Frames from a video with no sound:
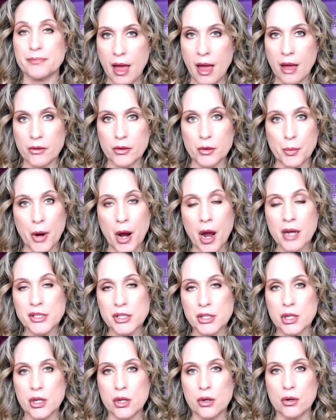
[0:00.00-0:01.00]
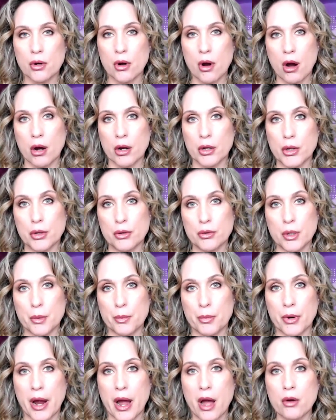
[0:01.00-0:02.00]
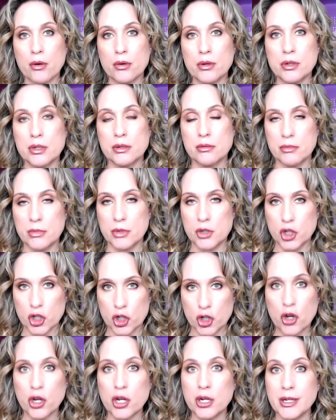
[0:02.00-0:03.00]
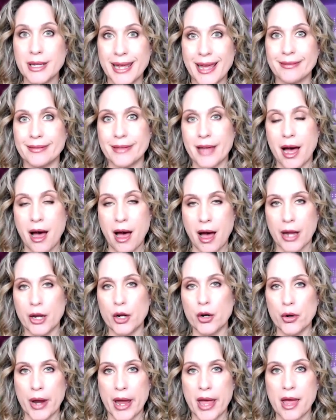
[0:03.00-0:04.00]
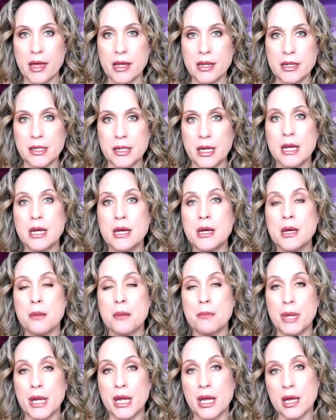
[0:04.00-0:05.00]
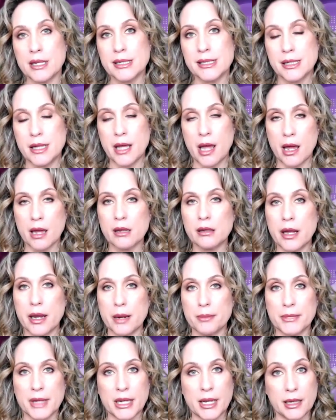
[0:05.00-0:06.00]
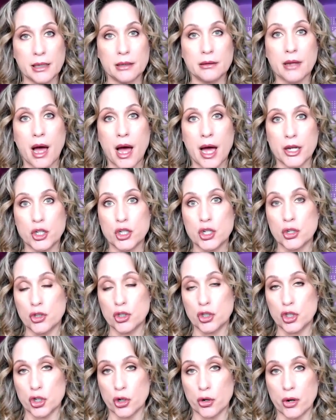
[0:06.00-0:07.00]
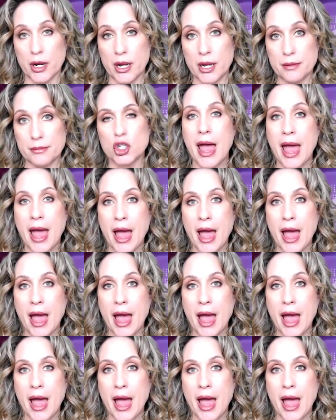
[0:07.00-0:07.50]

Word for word: And the prosecutor argued that Brown should get the higher end because they claim that he lied to the jury.